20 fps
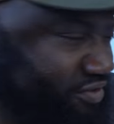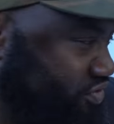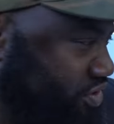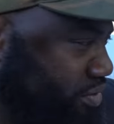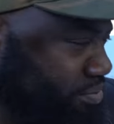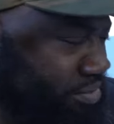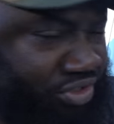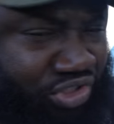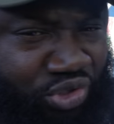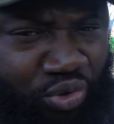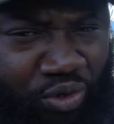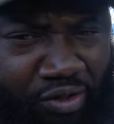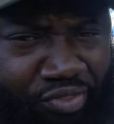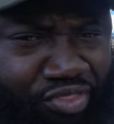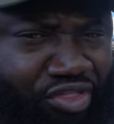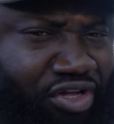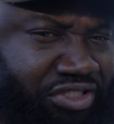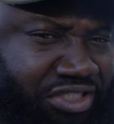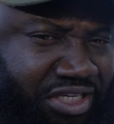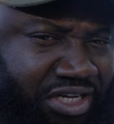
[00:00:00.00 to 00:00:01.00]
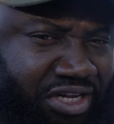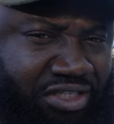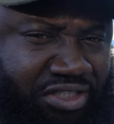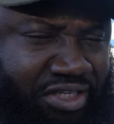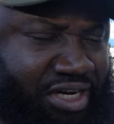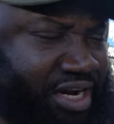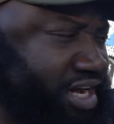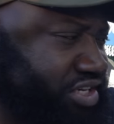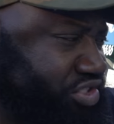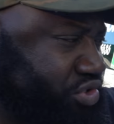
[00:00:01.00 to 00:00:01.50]
For about twelve, thirteen
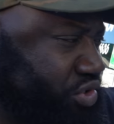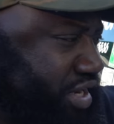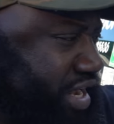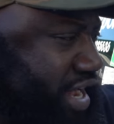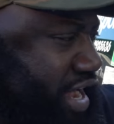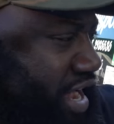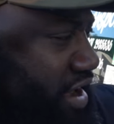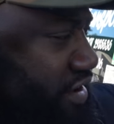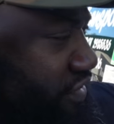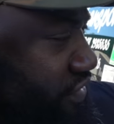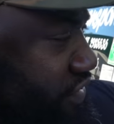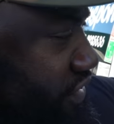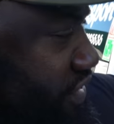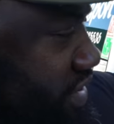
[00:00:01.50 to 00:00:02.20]
hundred dollars, you can have